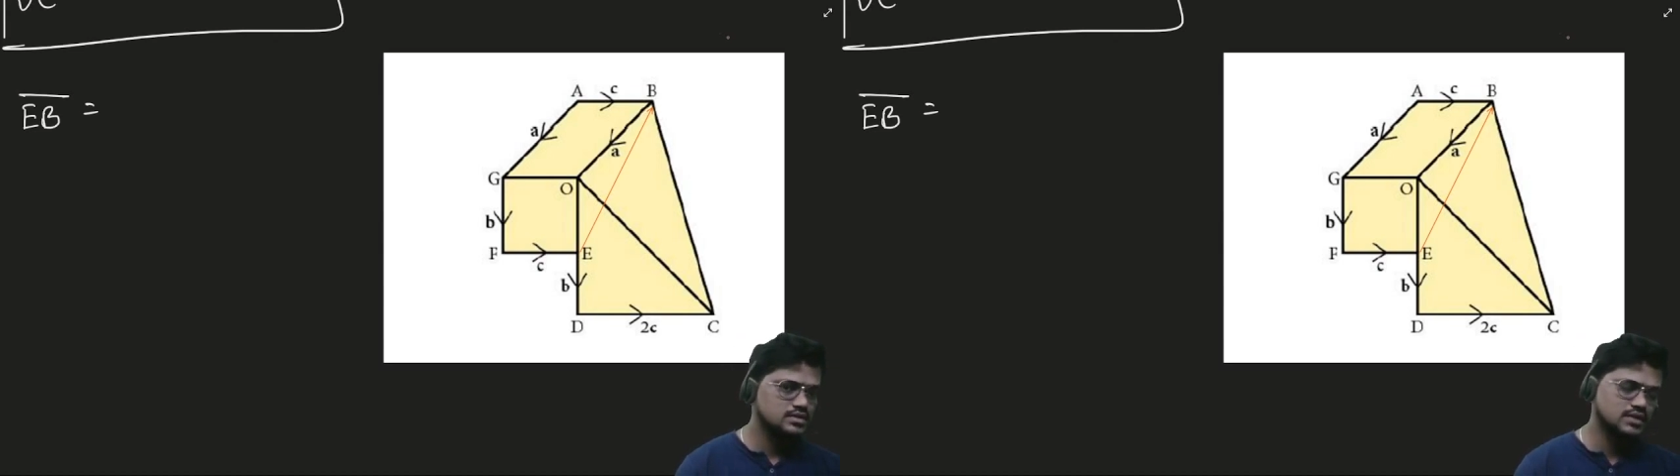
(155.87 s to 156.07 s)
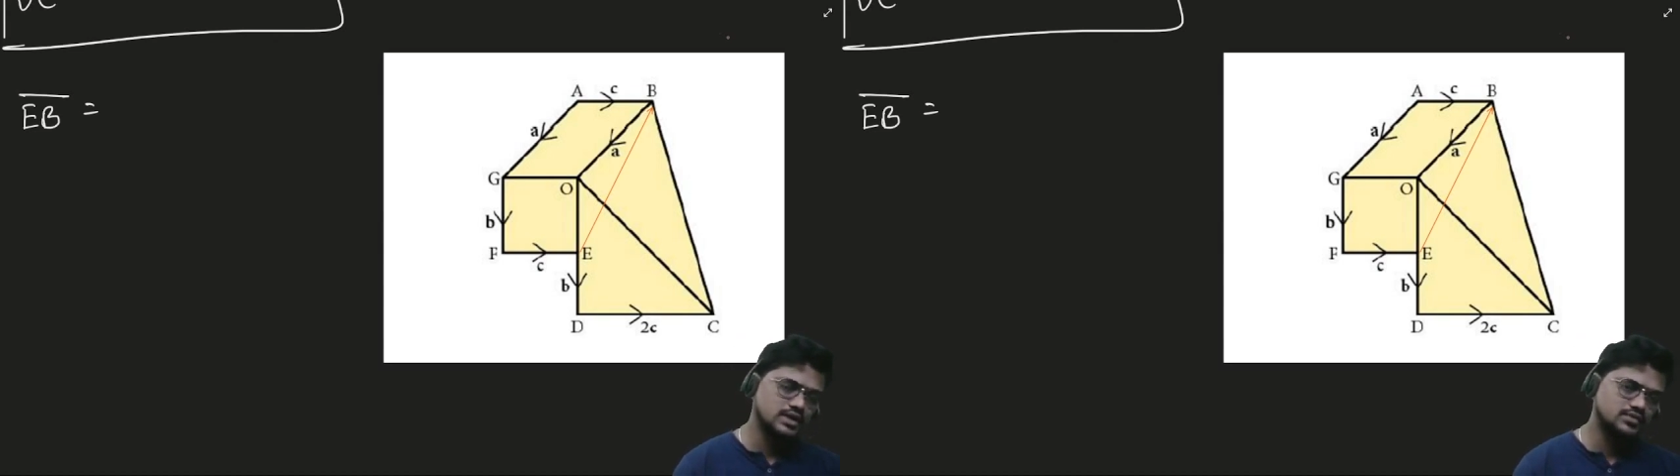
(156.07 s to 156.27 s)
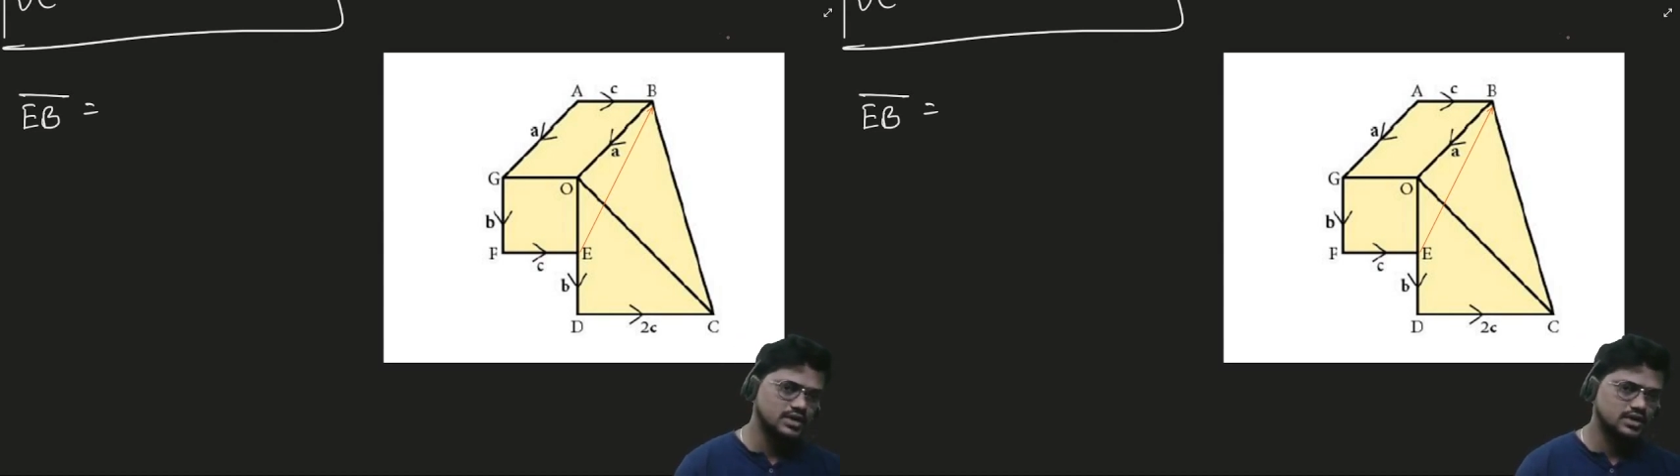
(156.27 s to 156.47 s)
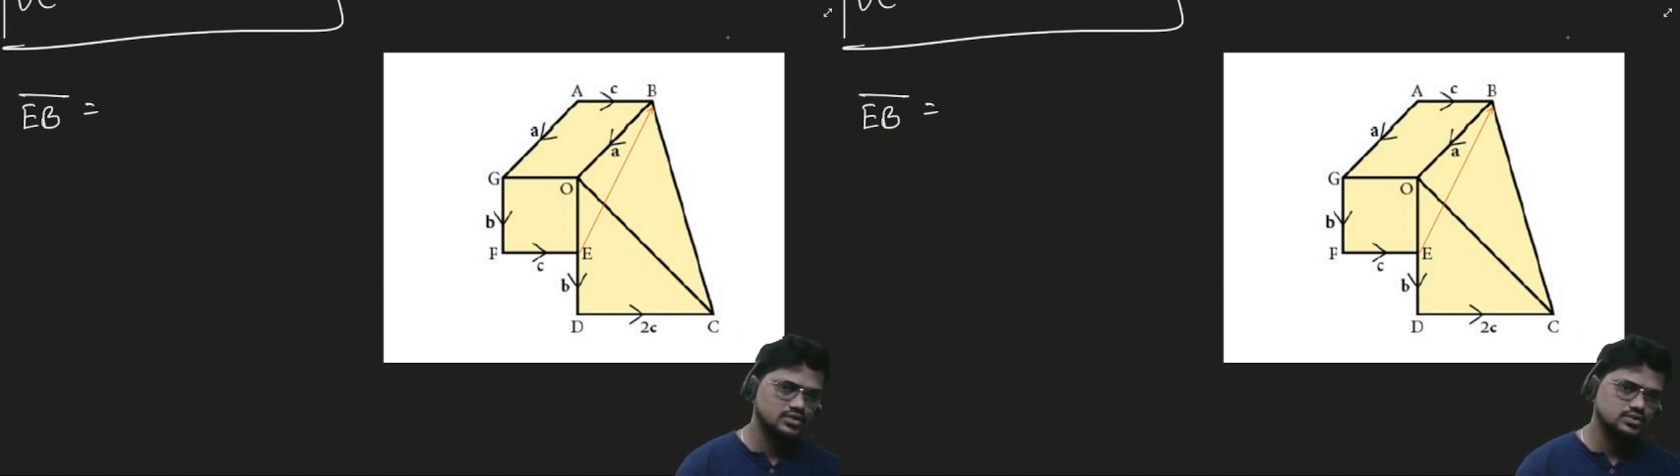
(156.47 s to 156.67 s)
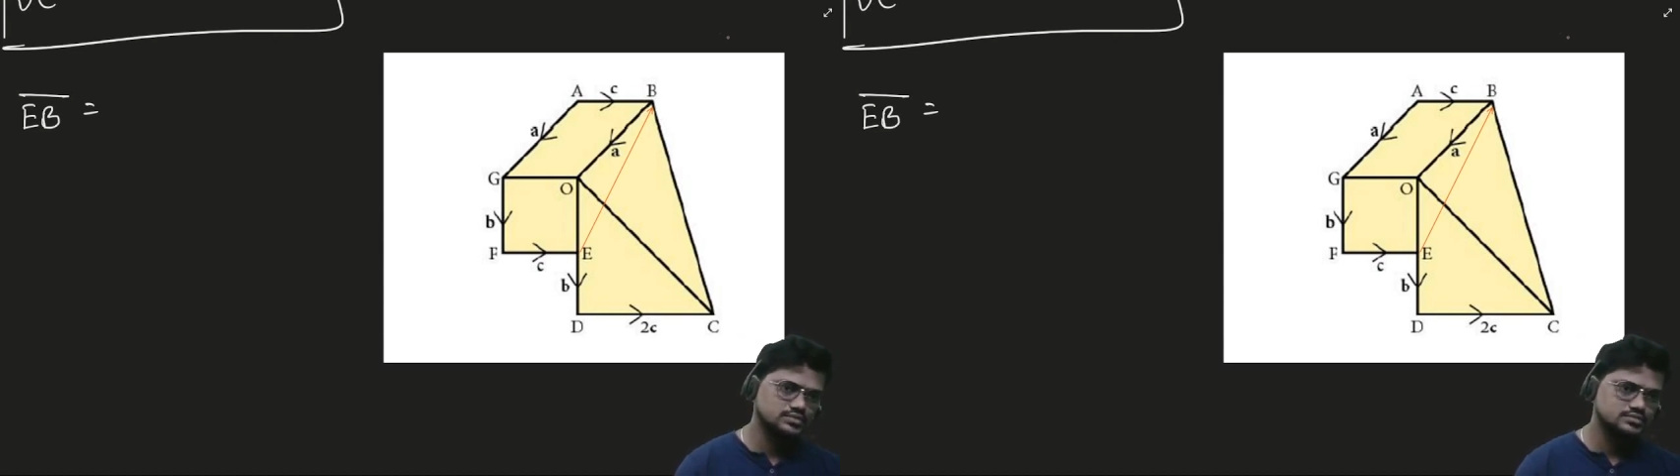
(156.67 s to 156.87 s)
that we can
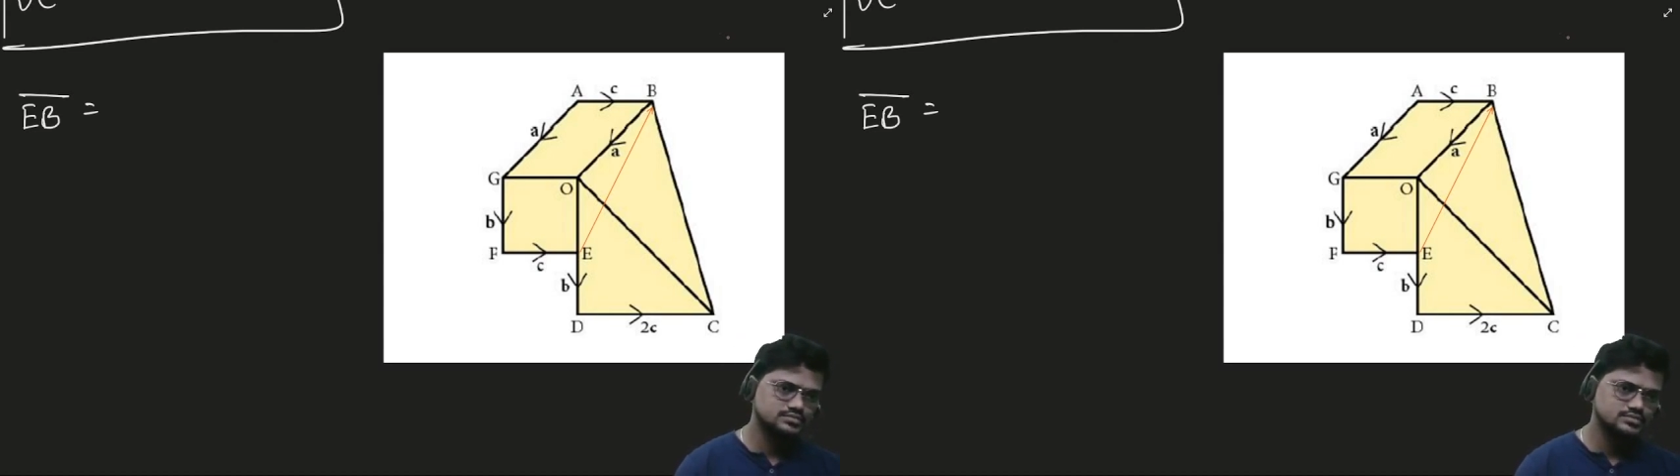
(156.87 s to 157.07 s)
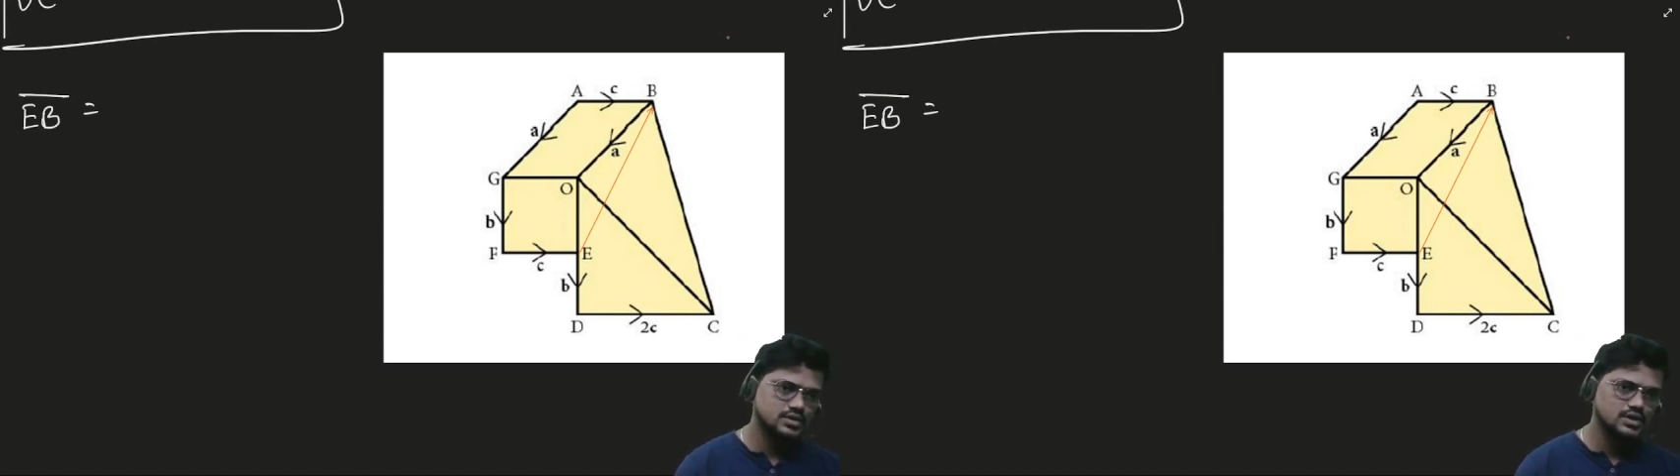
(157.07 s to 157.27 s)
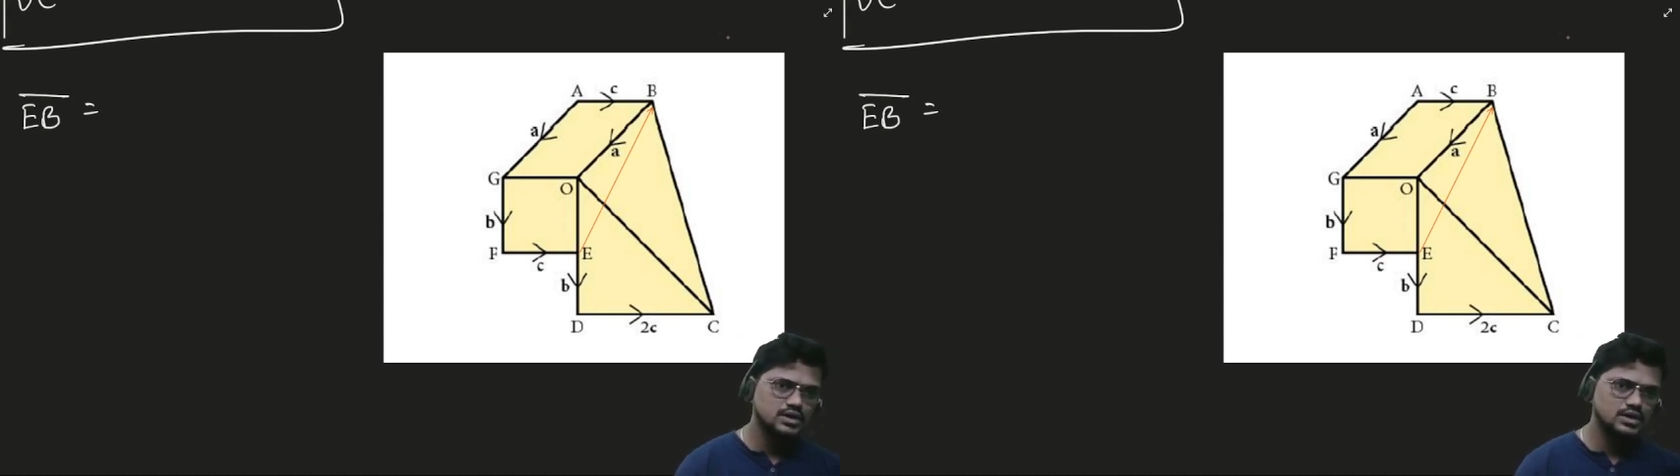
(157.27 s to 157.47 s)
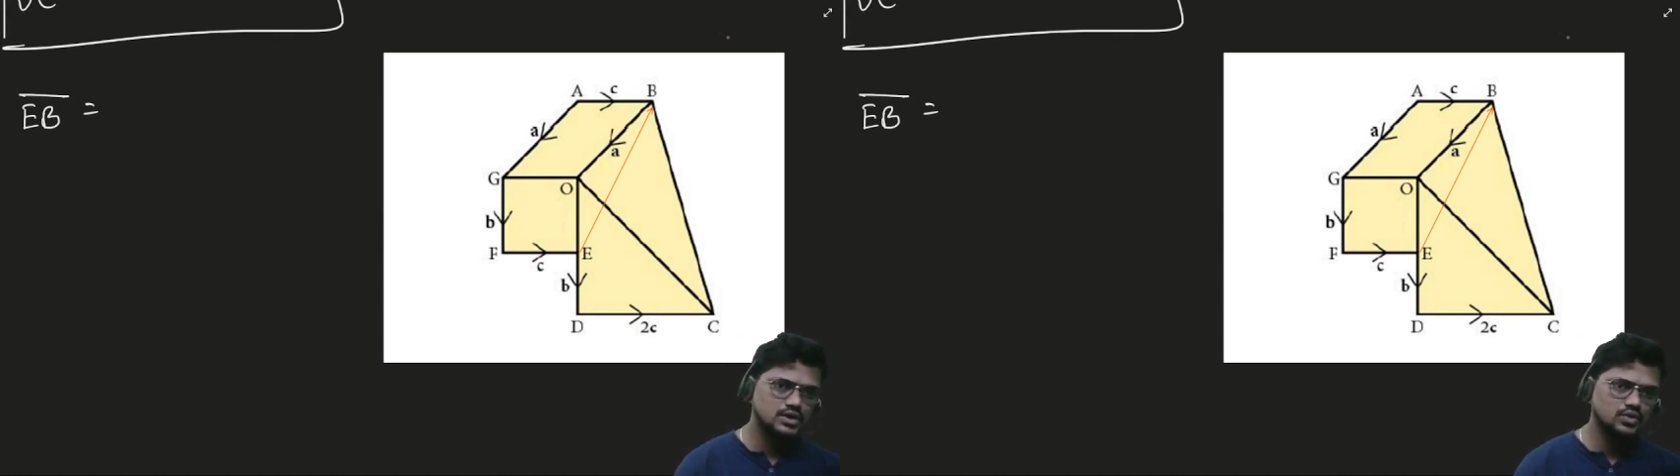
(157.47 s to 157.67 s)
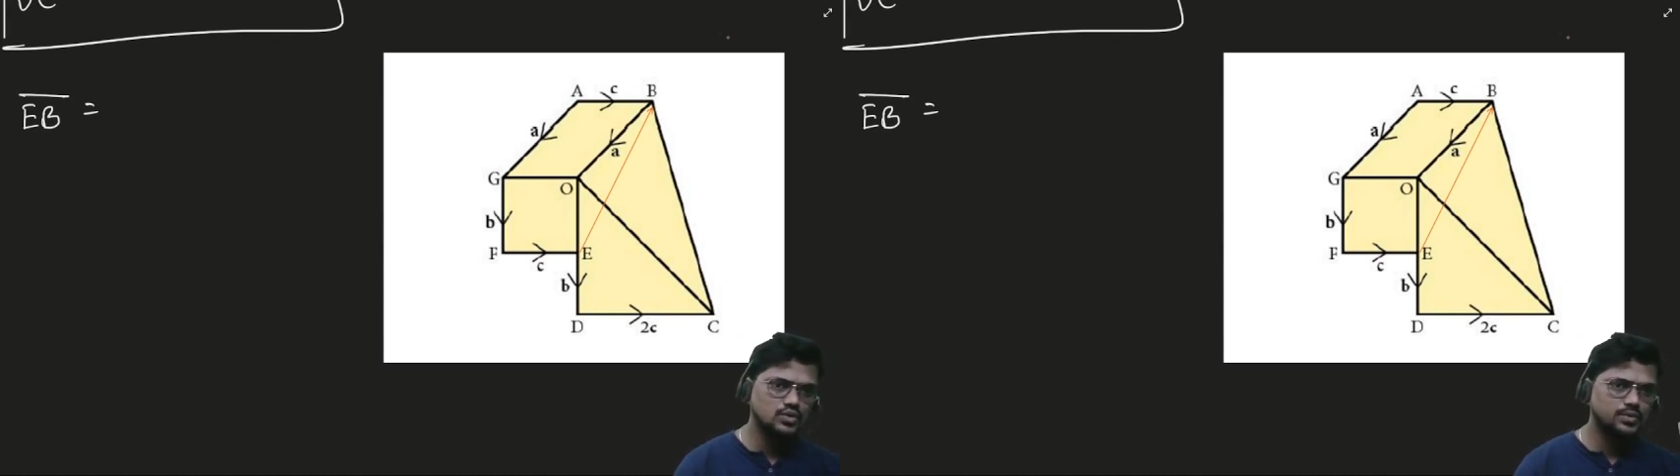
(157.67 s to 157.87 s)
do. EO